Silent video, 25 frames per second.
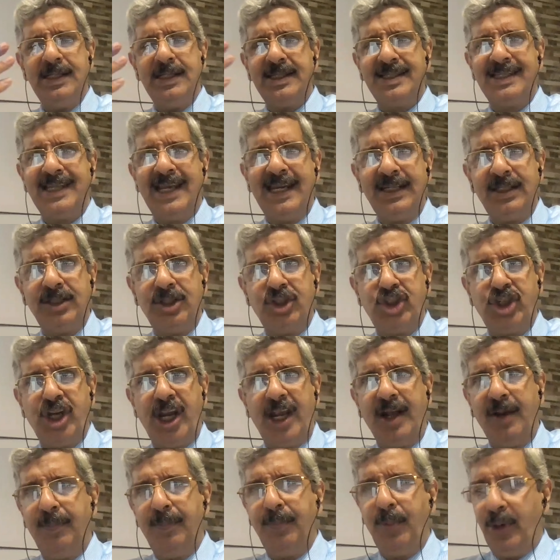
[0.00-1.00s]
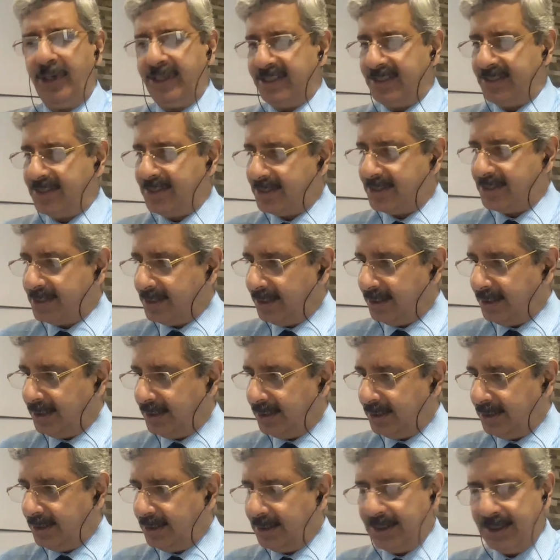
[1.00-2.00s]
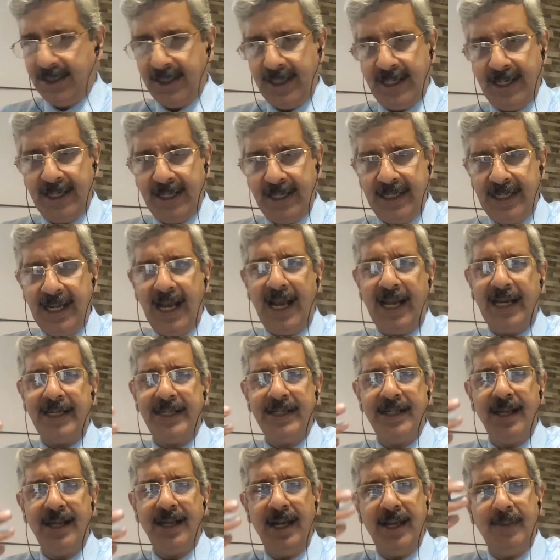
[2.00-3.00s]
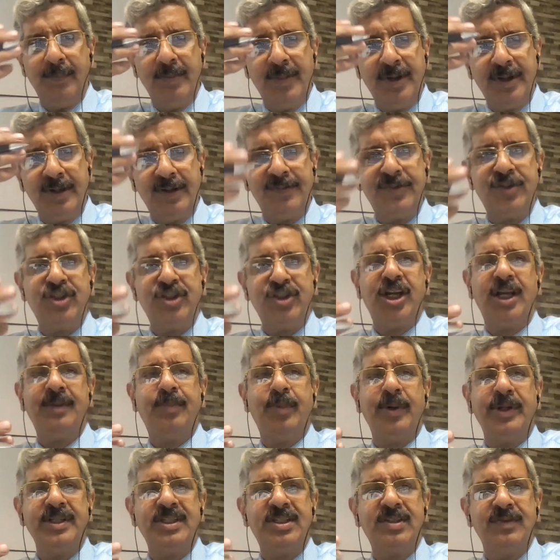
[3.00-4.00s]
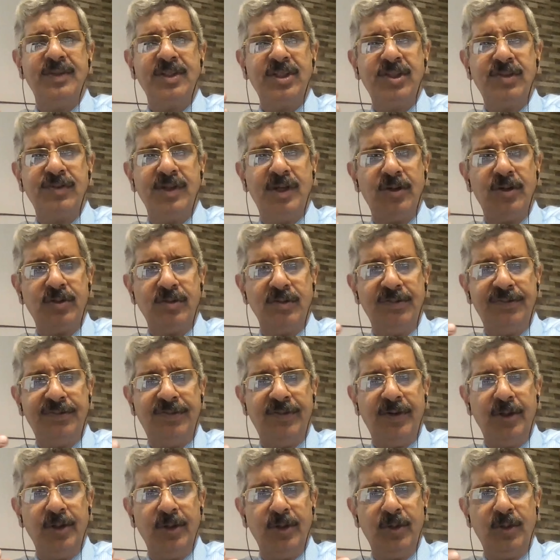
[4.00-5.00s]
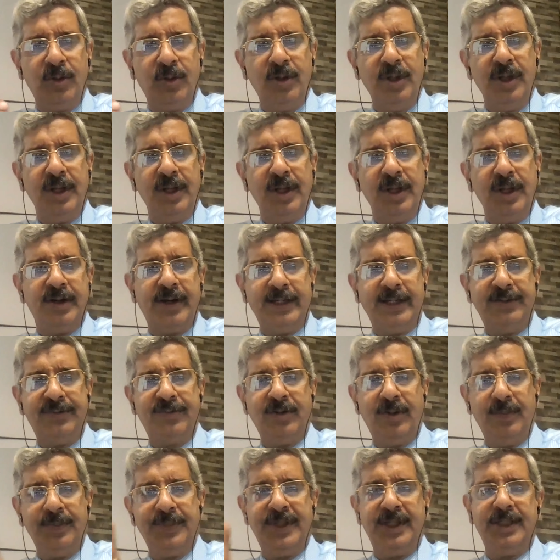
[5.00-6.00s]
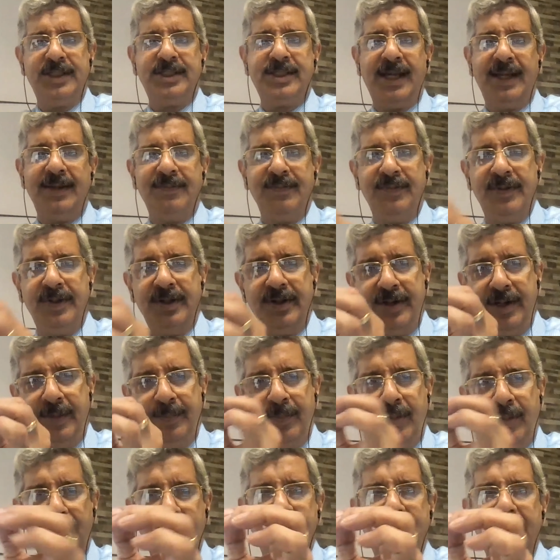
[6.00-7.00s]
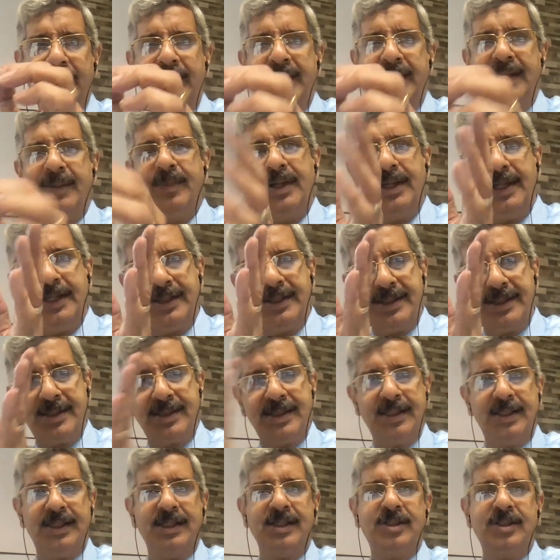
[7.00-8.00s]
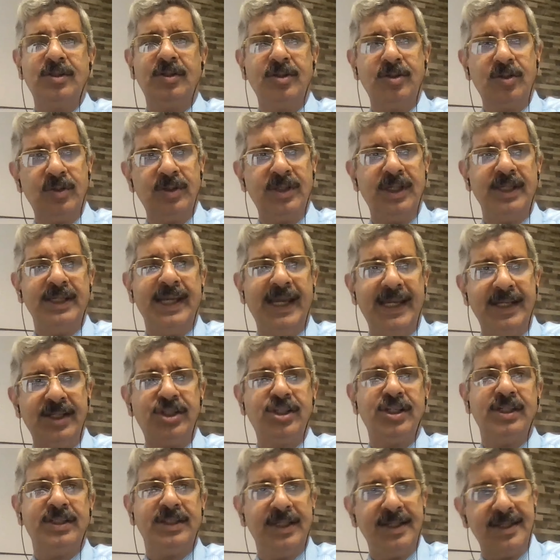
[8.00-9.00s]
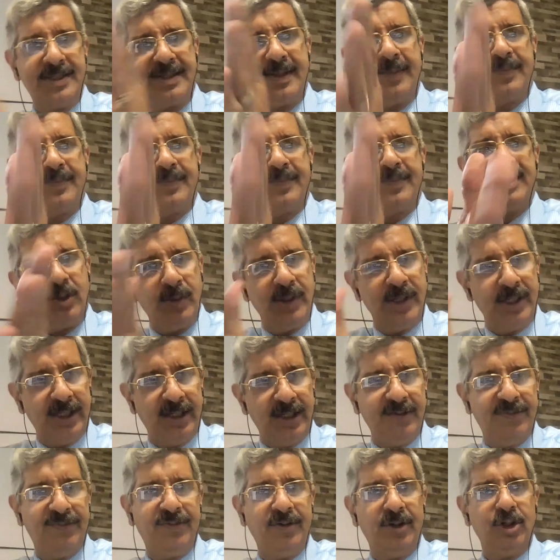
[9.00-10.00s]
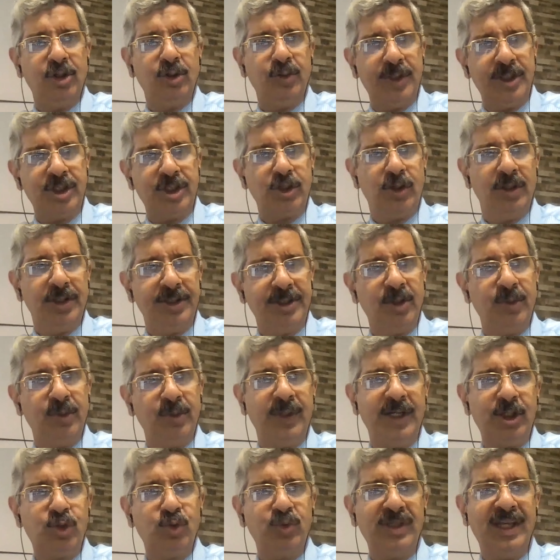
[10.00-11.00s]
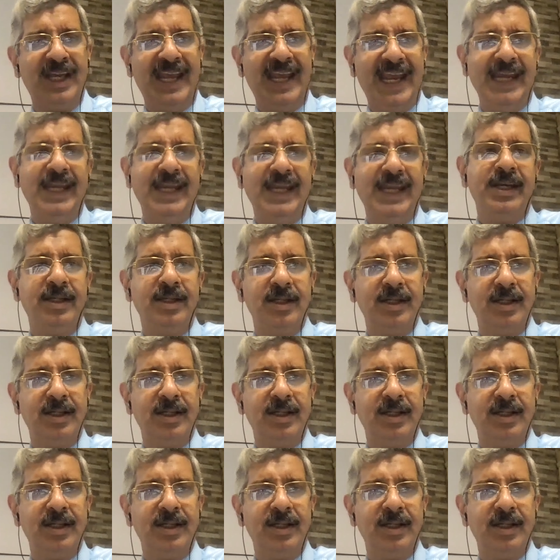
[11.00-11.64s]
set checkpoints, any ideal number of checkpoints which we have to follow right from the time we rip off the label and stick it onto the gadget, and subsequently follow it all the way to the end?